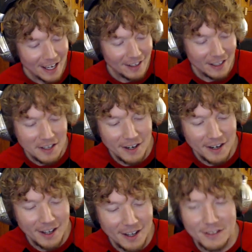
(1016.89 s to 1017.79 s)
that's going to
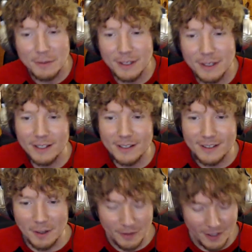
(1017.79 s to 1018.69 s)
have to be
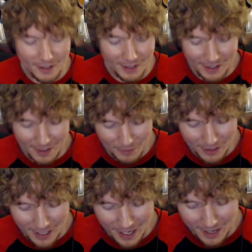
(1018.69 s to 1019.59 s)
something that I'm
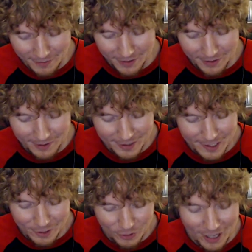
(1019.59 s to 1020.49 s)
going to have to
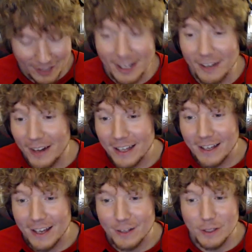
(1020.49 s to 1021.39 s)
track down
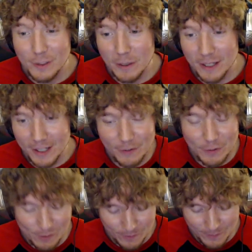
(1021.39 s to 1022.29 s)
as we speak. If
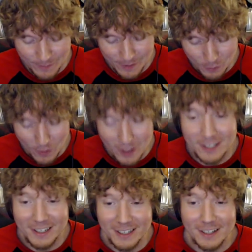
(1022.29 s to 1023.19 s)
you're
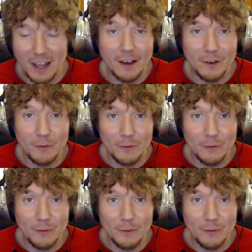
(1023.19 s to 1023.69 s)
watching us live